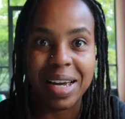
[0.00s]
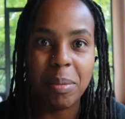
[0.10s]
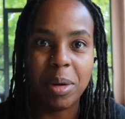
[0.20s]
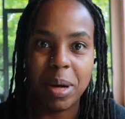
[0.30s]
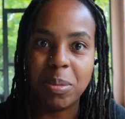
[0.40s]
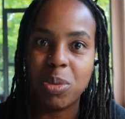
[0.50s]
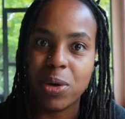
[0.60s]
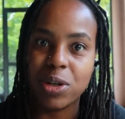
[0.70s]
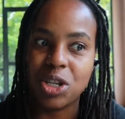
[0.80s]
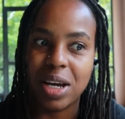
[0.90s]
I'm on my
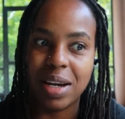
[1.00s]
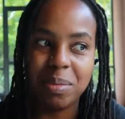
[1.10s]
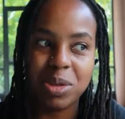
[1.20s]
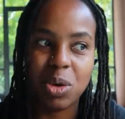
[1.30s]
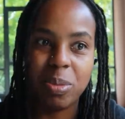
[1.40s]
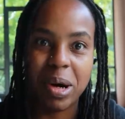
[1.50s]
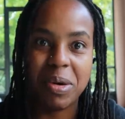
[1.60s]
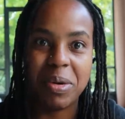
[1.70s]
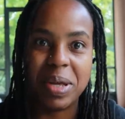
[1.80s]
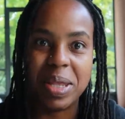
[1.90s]
porch and I'm so
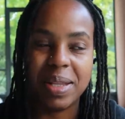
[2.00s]
paranoid